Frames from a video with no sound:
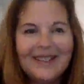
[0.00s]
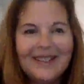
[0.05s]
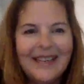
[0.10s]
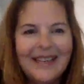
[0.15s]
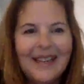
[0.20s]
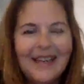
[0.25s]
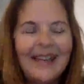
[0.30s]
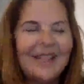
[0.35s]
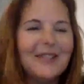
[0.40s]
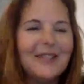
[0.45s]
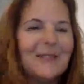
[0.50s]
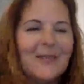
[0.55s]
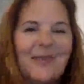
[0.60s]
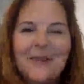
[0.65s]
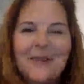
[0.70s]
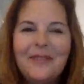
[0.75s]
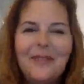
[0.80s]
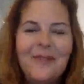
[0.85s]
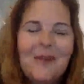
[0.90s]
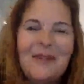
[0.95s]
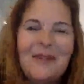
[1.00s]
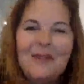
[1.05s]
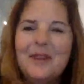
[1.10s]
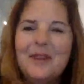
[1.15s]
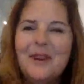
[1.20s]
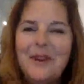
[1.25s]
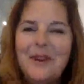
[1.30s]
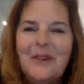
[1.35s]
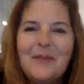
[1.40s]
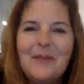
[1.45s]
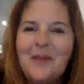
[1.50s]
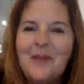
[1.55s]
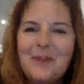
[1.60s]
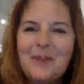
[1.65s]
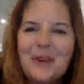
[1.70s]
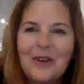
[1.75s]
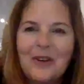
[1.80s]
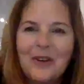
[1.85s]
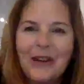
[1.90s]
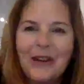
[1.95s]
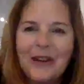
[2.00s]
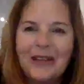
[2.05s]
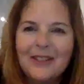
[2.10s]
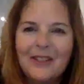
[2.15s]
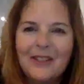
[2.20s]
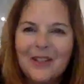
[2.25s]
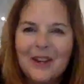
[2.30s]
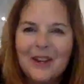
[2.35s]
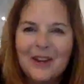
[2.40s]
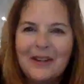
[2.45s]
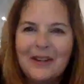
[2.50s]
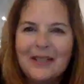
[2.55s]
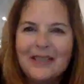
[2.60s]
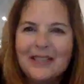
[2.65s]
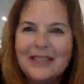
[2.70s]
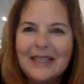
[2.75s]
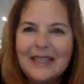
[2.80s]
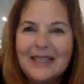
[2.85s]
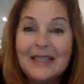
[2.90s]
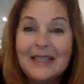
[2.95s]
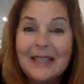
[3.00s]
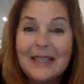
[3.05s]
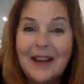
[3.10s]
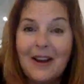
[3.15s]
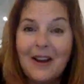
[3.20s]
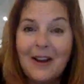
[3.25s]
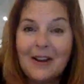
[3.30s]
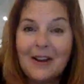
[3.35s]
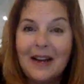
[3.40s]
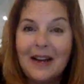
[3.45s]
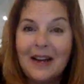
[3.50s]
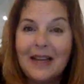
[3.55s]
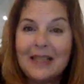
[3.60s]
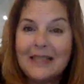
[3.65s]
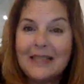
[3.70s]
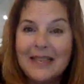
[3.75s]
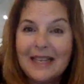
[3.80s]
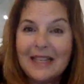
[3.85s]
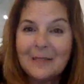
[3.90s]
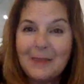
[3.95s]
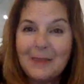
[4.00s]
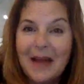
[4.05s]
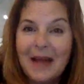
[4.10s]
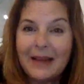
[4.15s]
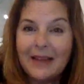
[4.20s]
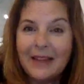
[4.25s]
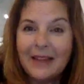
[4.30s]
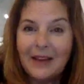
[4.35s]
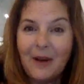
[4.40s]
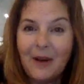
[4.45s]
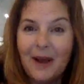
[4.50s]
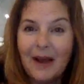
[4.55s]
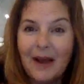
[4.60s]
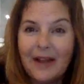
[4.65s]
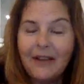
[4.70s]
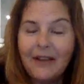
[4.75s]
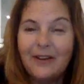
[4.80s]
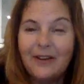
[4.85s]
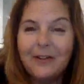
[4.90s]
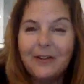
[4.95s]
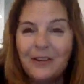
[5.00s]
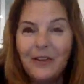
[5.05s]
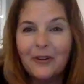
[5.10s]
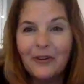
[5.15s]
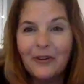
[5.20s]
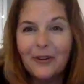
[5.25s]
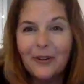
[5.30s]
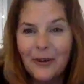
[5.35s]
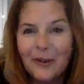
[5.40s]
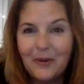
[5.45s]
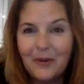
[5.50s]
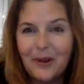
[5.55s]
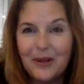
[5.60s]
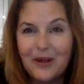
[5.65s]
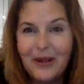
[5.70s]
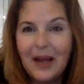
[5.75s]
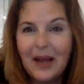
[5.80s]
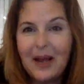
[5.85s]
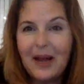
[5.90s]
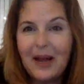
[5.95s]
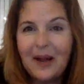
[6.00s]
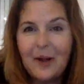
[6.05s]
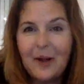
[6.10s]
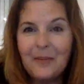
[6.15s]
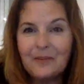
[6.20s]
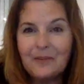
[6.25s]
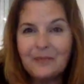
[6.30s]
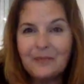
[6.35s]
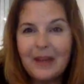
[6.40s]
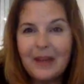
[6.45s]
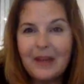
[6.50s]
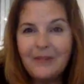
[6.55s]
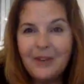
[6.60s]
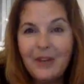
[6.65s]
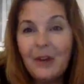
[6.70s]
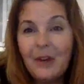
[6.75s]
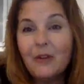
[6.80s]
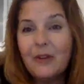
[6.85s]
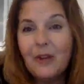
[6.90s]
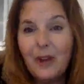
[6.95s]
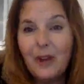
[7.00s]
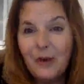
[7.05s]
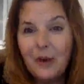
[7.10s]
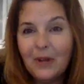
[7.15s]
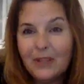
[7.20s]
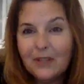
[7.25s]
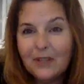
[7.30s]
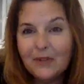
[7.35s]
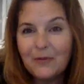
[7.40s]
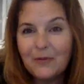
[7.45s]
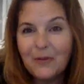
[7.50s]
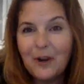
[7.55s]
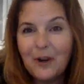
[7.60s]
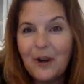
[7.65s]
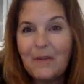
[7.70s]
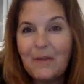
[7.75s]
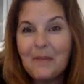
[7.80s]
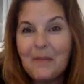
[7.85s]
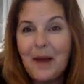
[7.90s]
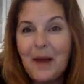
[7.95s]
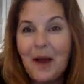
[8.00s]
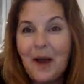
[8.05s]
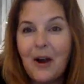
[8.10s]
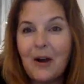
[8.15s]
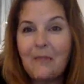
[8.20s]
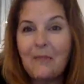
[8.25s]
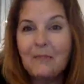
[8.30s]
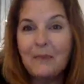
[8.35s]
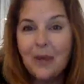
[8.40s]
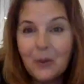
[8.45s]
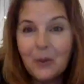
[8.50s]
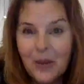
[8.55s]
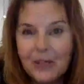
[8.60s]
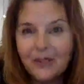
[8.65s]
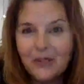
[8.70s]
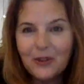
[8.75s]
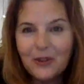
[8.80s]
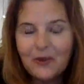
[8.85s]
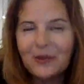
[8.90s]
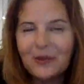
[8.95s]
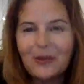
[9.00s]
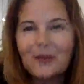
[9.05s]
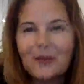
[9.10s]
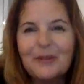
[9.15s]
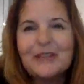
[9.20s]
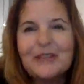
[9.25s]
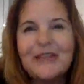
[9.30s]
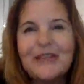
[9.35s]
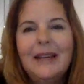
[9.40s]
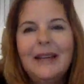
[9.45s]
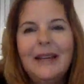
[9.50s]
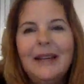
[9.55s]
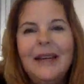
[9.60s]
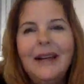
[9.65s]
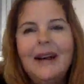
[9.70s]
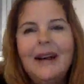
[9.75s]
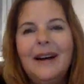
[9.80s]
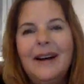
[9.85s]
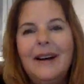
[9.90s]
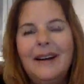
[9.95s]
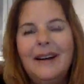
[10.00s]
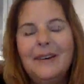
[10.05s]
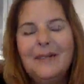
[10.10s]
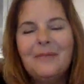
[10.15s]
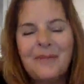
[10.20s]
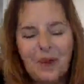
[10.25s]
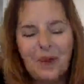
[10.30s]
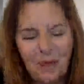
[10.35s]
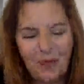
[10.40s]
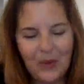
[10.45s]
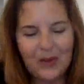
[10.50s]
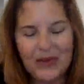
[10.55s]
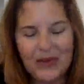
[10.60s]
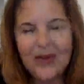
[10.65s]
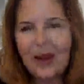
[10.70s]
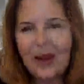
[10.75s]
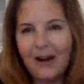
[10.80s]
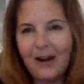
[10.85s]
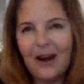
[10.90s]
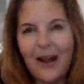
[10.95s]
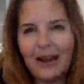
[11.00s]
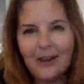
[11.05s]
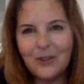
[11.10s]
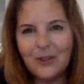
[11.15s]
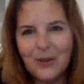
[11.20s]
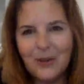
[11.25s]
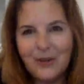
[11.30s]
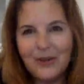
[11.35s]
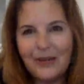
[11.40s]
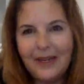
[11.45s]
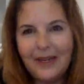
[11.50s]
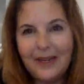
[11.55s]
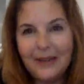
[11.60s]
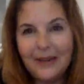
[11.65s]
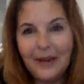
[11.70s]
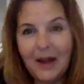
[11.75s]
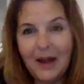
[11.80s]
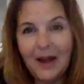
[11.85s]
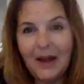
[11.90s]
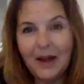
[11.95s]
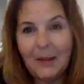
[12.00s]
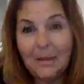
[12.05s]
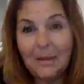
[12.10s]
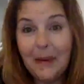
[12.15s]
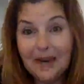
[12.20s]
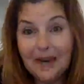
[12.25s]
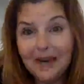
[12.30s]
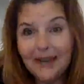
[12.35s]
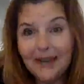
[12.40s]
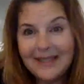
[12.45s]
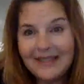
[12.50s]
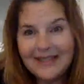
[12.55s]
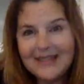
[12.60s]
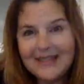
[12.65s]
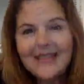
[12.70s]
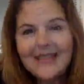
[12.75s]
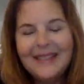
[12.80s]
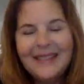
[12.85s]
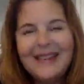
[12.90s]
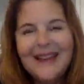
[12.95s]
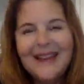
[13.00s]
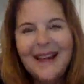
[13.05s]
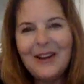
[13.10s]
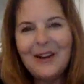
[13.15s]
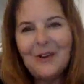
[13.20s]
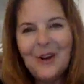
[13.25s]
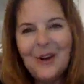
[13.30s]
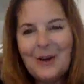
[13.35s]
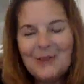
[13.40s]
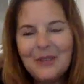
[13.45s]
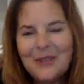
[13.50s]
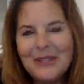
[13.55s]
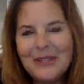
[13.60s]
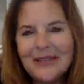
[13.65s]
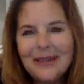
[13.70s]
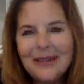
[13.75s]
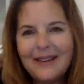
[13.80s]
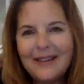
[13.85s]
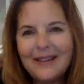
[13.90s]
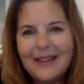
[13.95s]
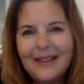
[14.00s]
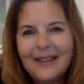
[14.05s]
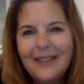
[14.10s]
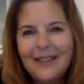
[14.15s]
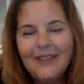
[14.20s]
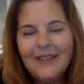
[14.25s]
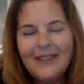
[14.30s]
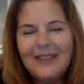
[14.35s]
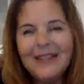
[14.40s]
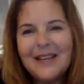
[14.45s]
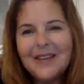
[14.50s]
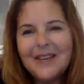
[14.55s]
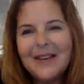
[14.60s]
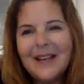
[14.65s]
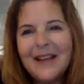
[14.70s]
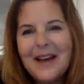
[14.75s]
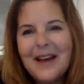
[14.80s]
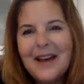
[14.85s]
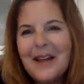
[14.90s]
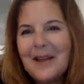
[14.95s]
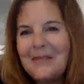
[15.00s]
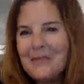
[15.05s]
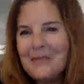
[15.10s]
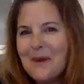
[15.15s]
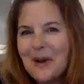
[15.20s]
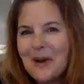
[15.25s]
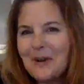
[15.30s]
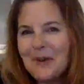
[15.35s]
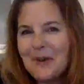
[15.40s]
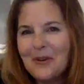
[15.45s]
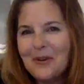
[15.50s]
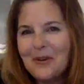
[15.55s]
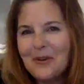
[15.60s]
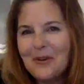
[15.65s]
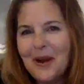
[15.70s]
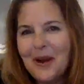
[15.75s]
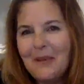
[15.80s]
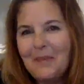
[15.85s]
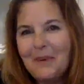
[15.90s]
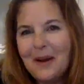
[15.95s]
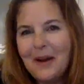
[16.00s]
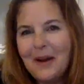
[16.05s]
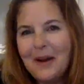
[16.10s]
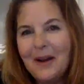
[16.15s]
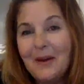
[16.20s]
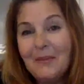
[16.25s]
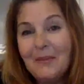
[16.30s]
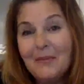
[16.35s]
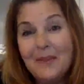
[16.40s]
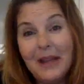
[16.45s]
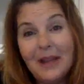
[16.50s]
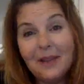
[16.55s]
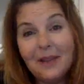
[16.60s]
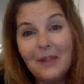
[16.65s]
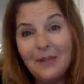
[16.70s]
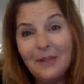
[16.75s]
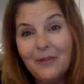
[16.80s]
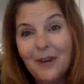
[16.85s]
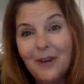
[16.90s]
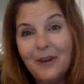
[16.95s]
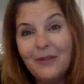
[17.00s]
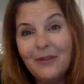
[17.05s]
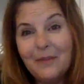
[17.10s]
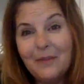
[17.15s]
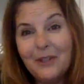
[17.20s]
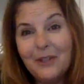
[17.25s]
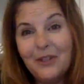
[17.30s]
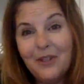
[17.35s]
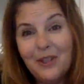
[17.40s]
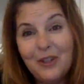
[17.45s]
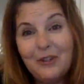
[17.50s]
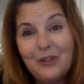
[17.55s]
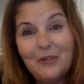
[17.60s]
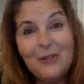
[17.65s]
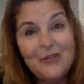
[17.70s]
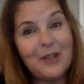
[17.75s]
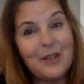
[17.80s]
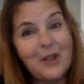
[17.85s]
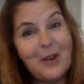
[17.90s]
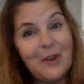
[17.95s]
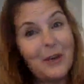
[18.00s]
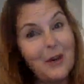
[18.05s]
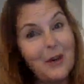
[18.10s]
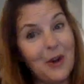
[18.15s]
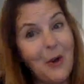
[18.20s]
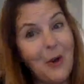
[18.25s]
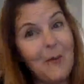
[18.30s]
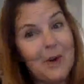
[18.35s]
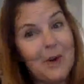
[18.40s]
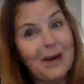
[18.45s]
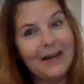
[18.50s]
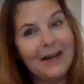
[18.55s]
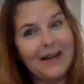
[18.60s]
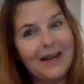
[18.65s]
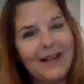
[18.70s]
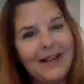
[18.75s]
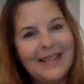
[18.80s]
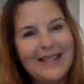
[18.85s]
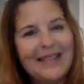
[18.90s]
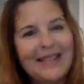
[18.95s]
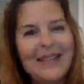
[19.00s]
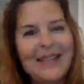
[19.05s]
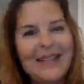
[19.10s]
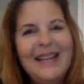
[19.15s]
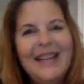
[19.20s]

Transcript: Gosh, we've we've known we've known Craig and Sharon since our uh, days back in Ohio. If you don't know, um, if you don't know us from our Midwestern roots, um, we are actually uh, Buckeyes. I grew up just out of the Cleveland area, and Mark grew up um, not too far from the shoe. So go Buckeyes!